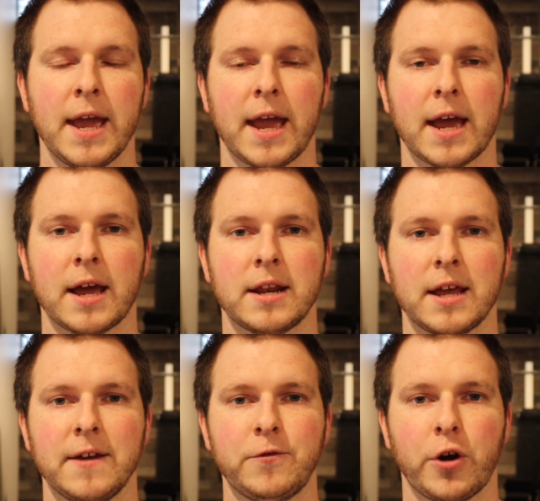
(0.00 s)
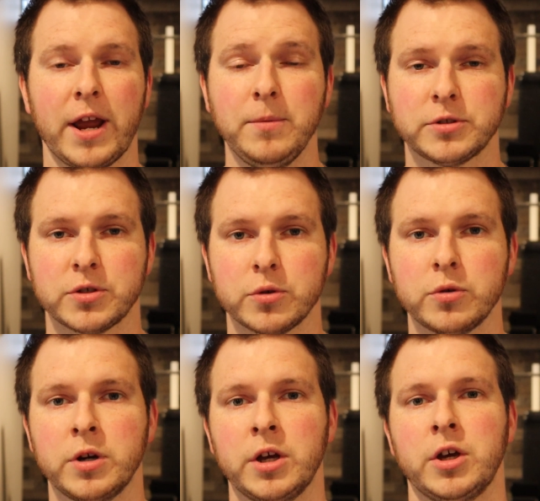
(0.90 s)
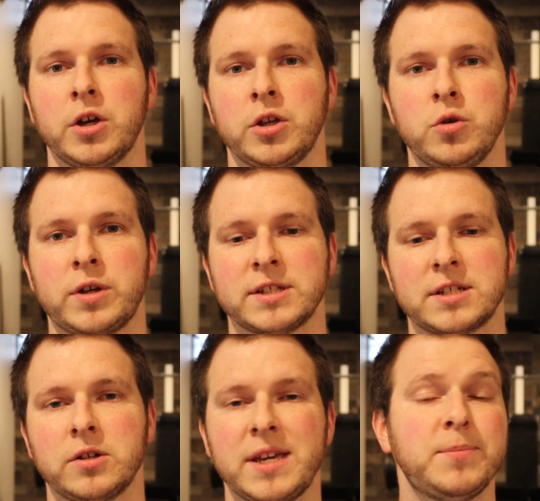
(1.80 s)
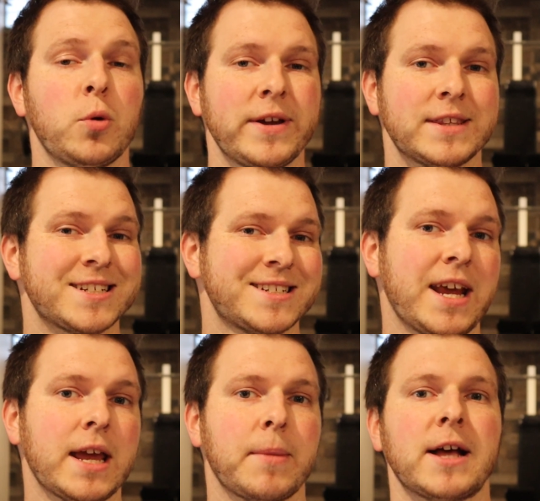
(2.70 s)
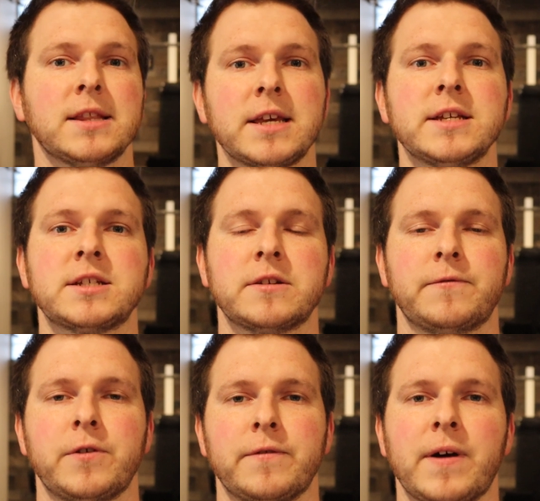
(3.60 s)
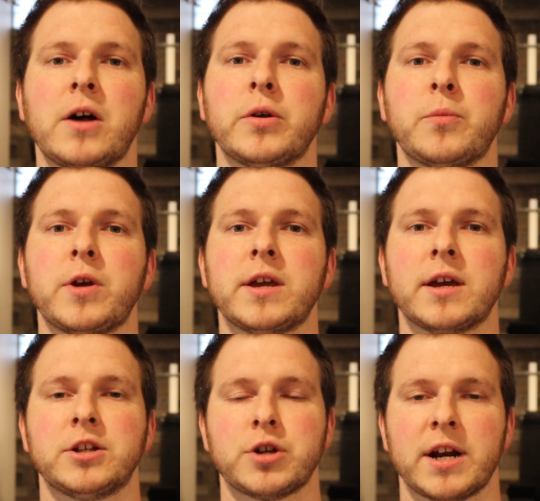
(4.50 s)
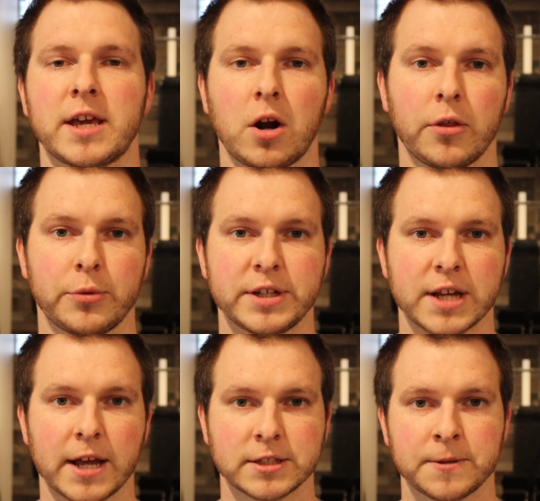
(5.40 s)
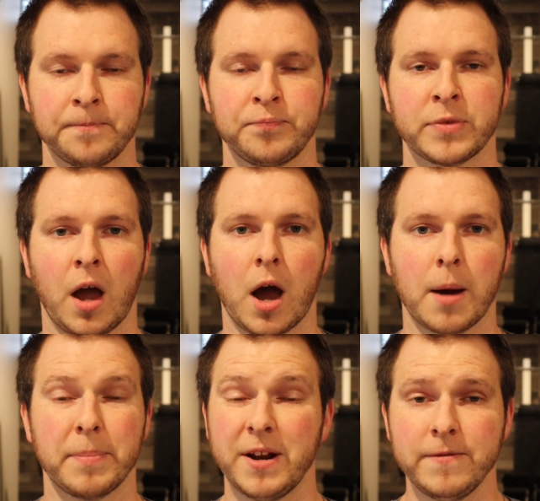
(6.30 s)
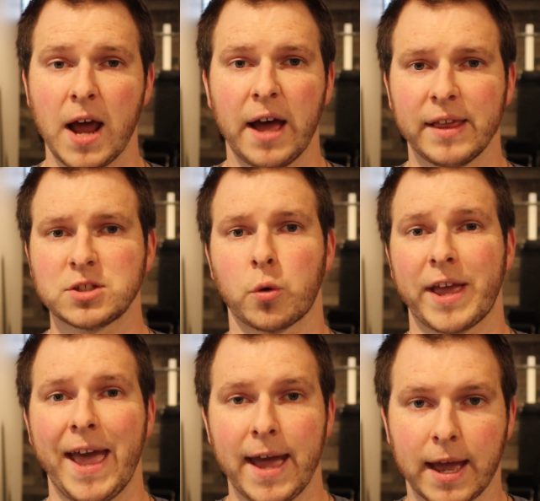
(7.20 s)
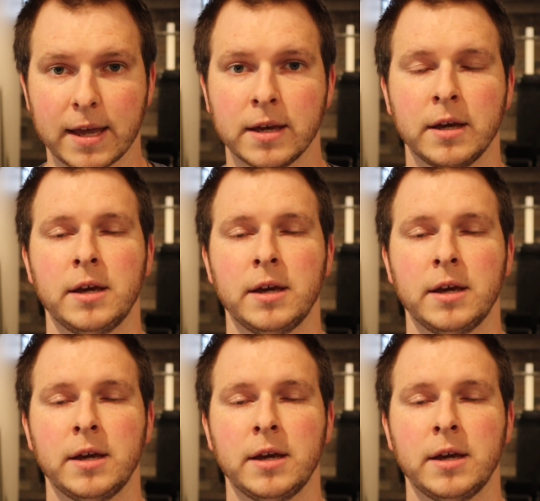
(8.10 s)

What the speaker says: And if you're able to, you can still keep the weight the same at least for the following week and try to get all 3 sets. But if not, that's okay.